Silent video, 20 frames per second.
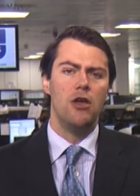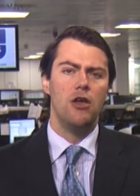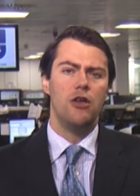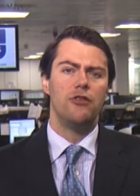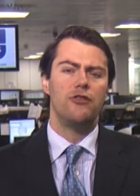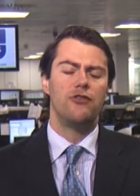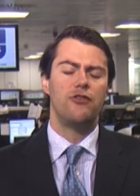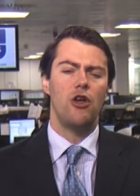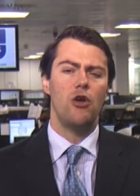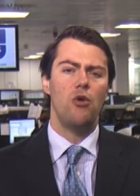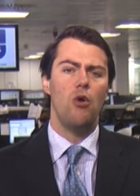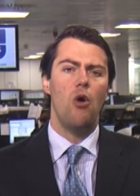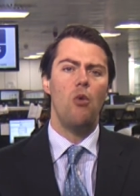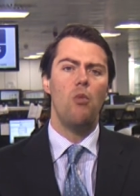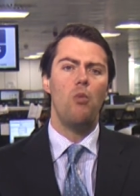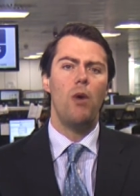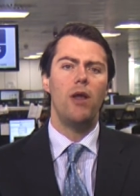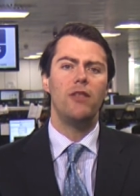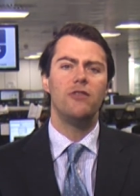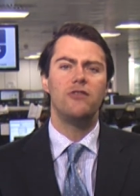So
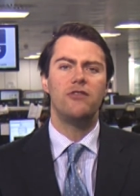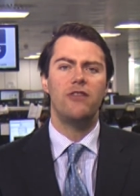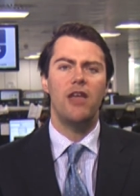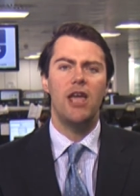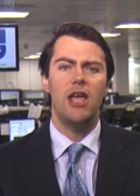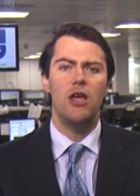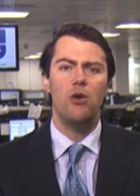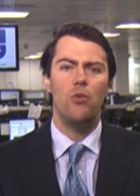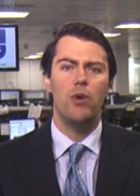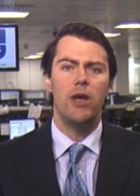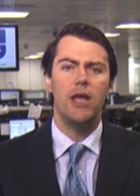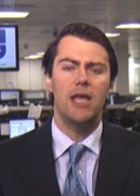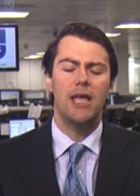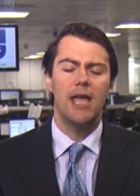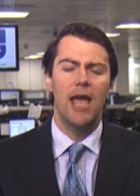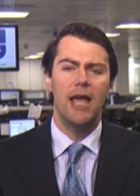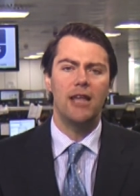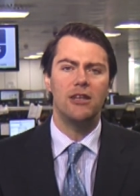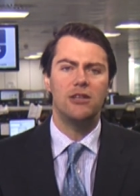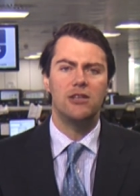on Wednesday, we
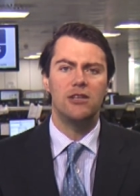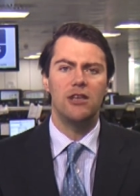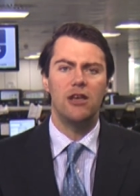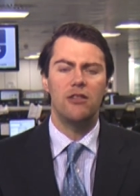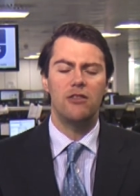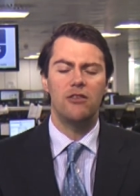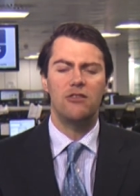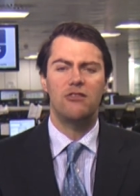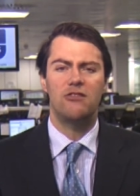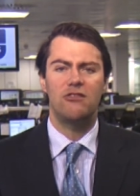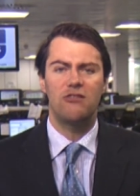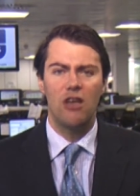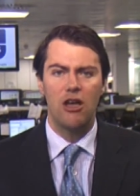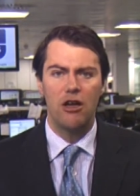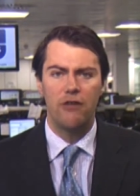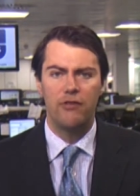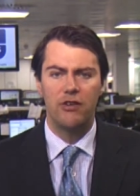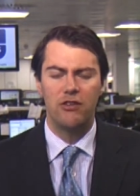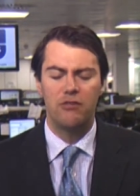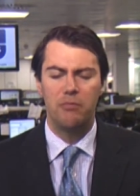get the
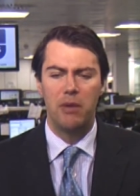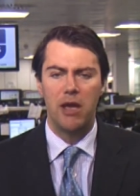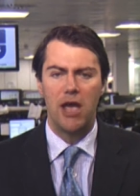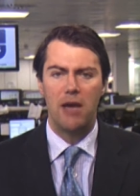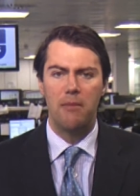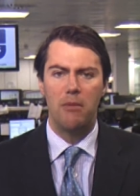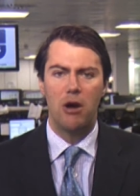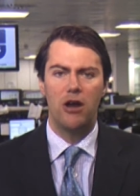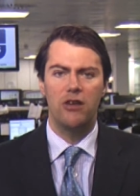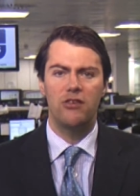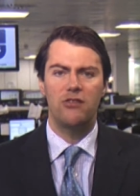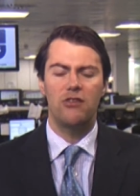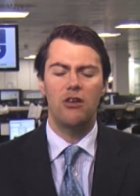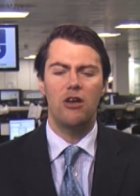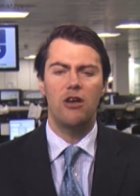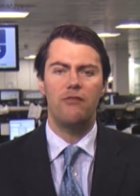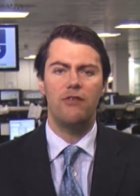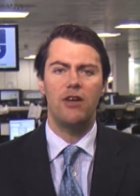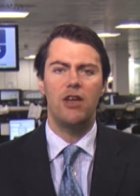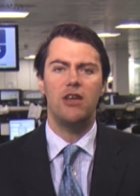service PMI
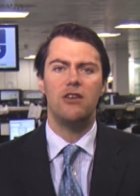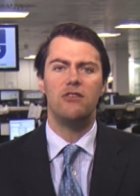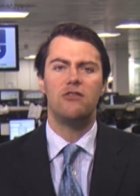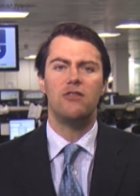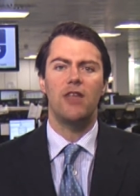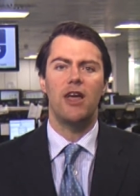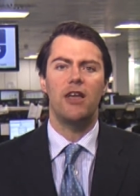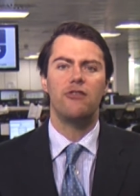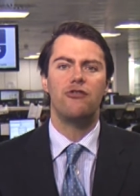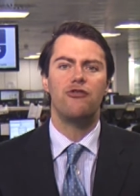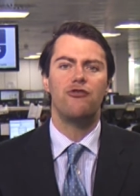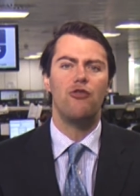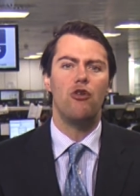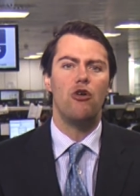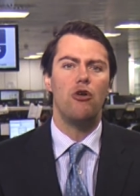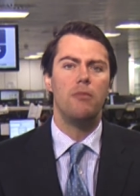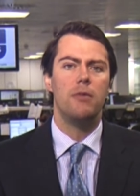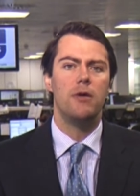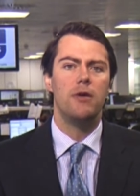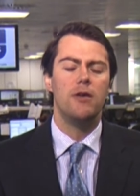surveys. That's
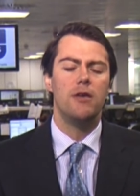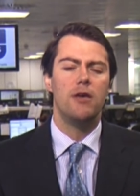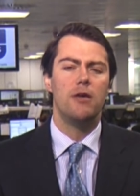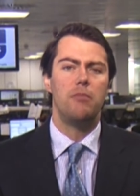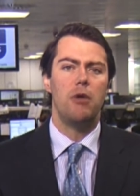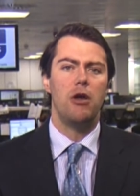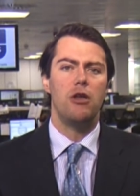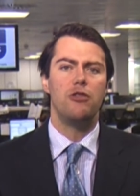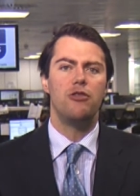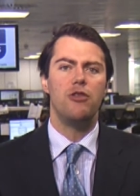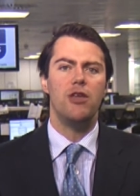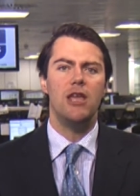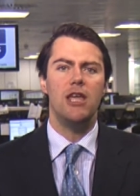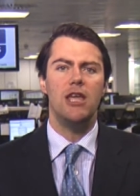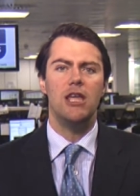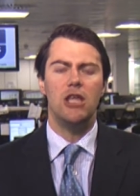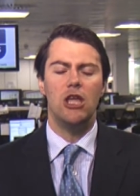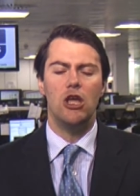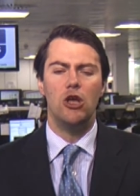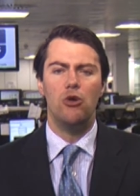from both the
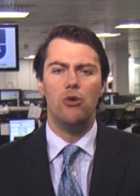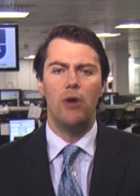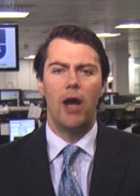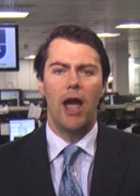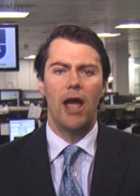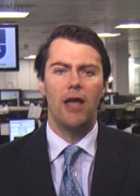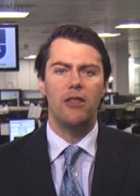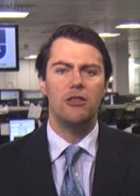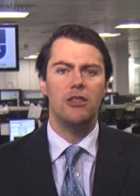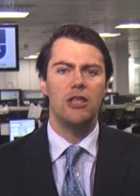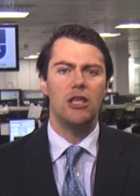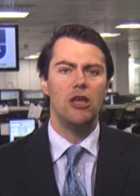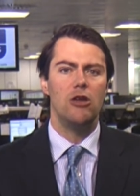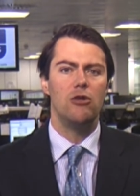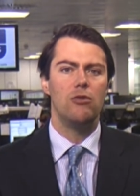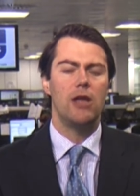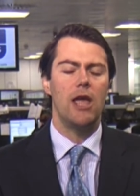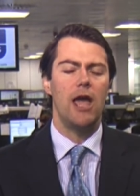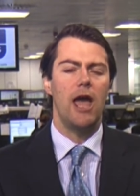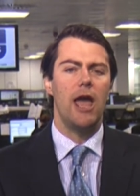EU and the
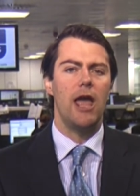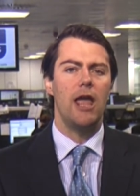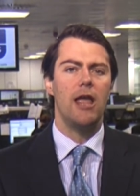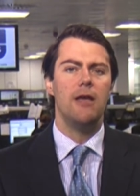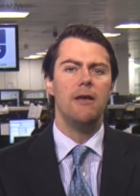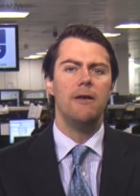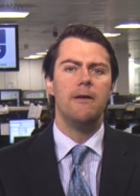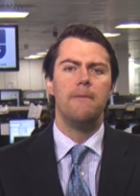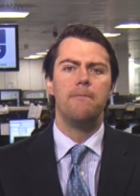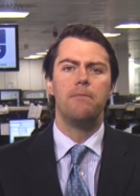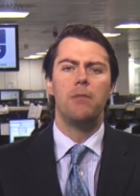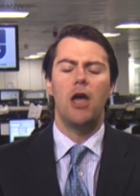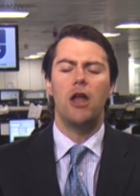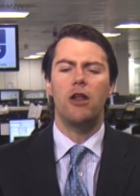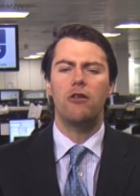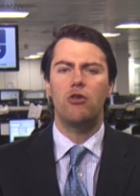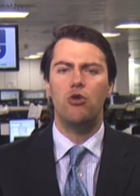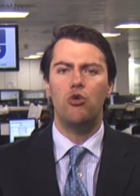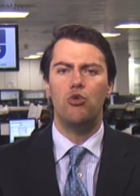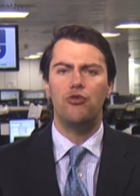UK. And
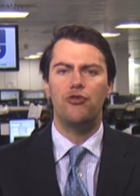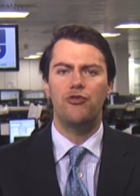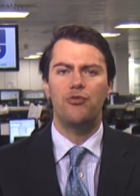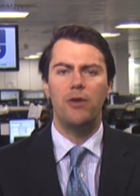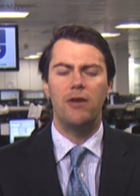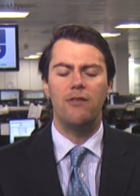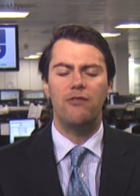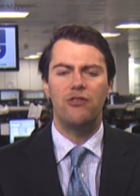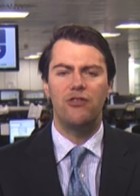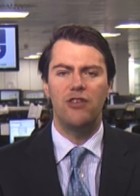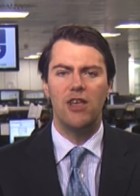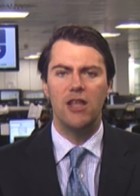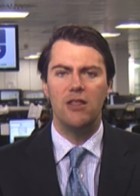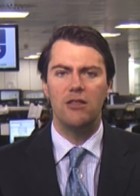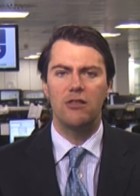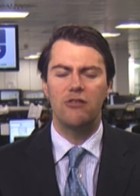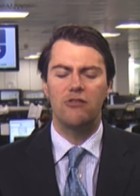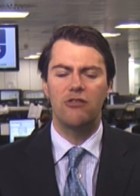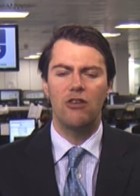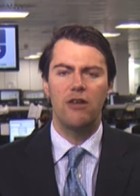of course, we've seen
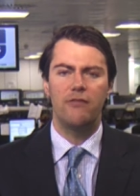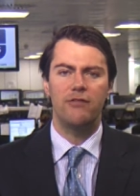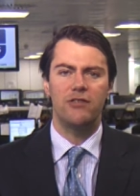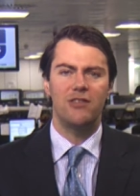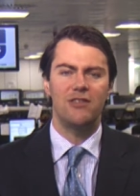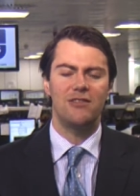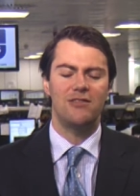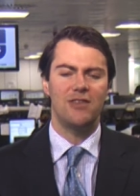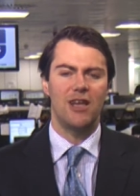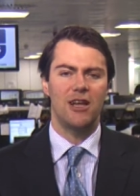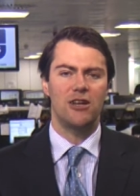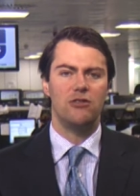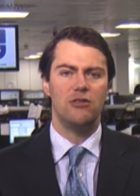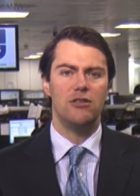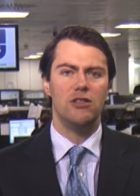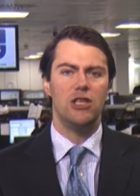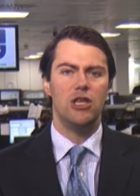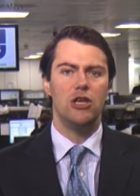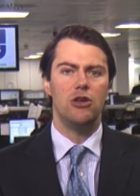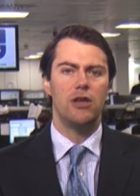the services sector
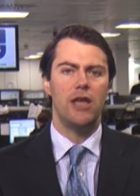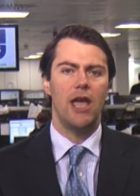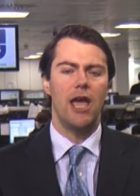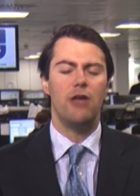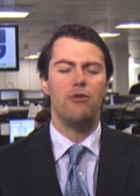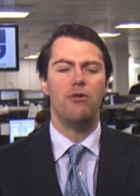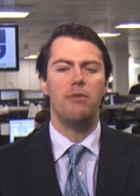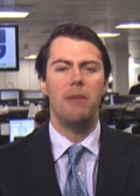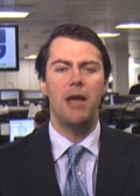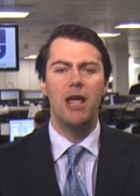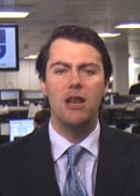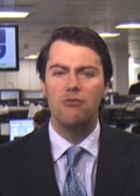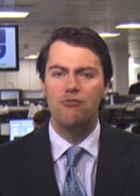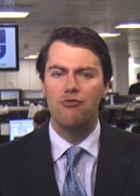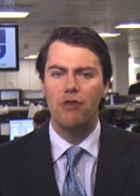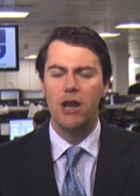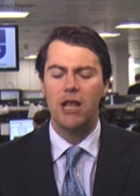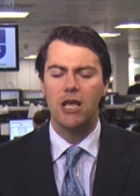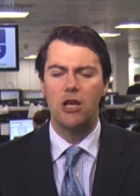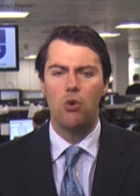in the UK remain
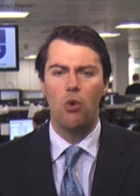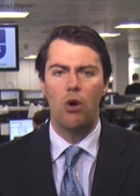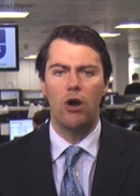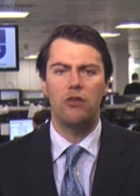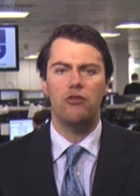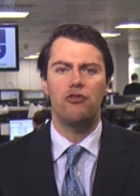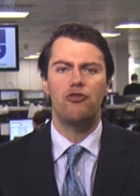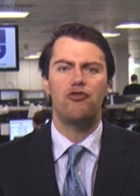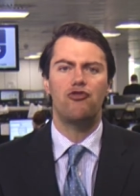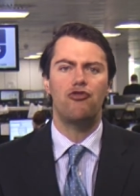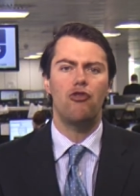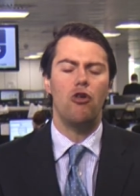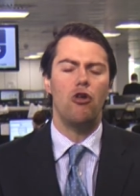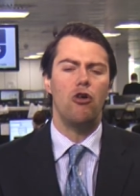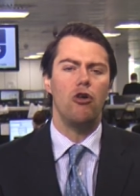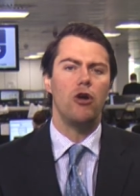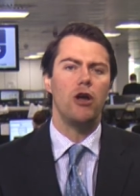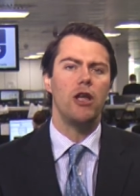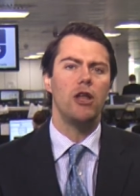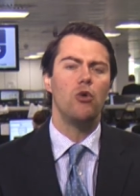really quite
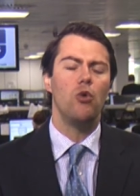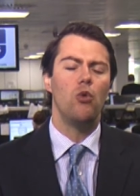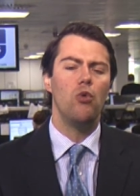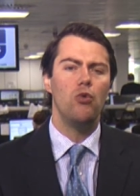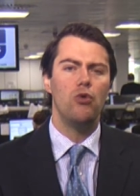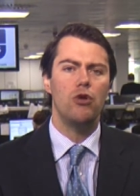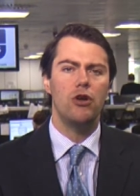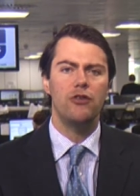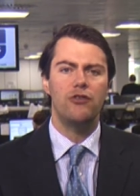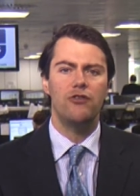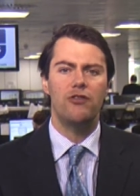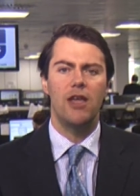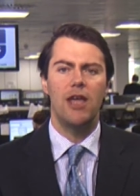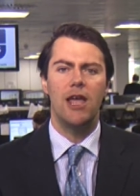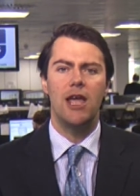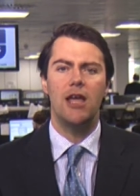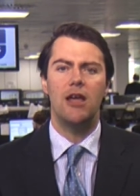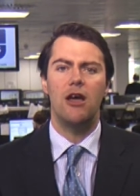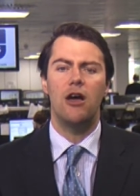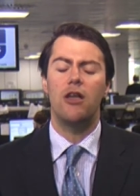strong. In August, it
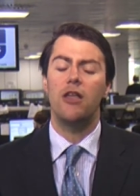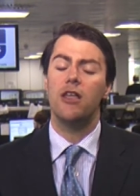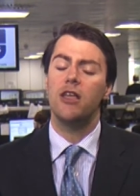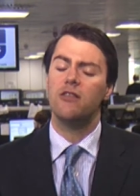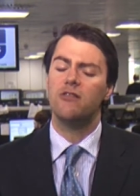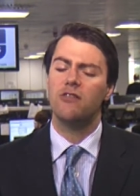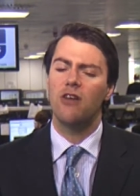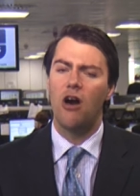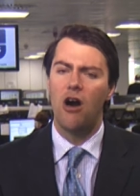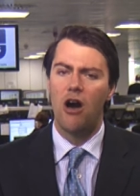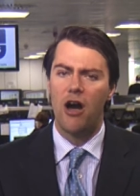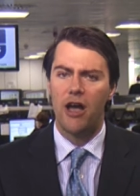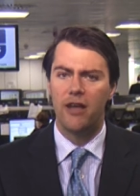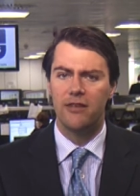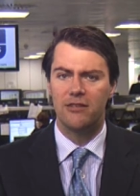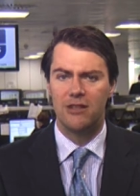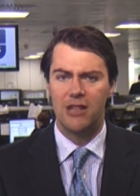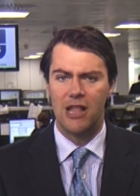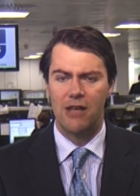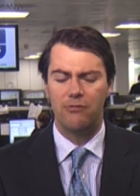hit its
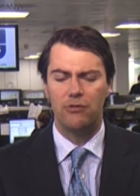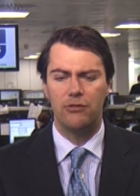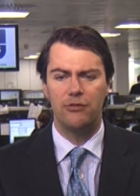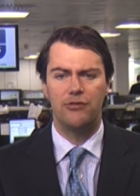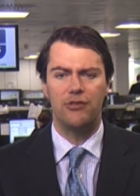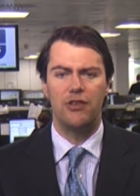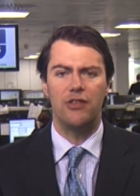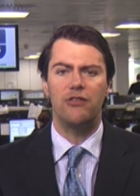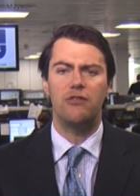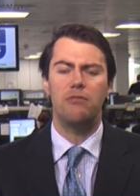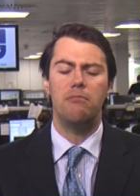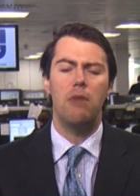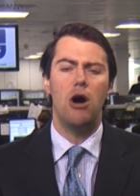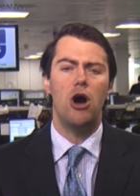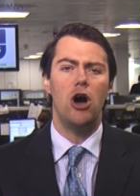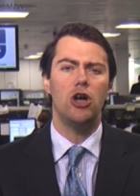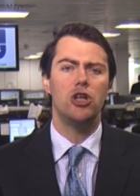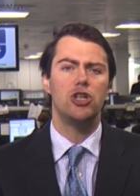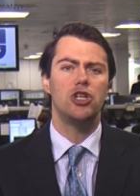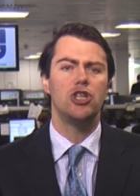highest level since
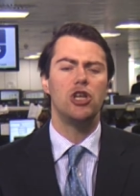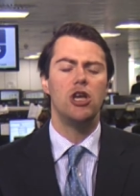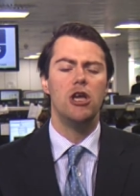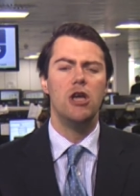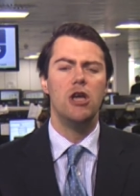March,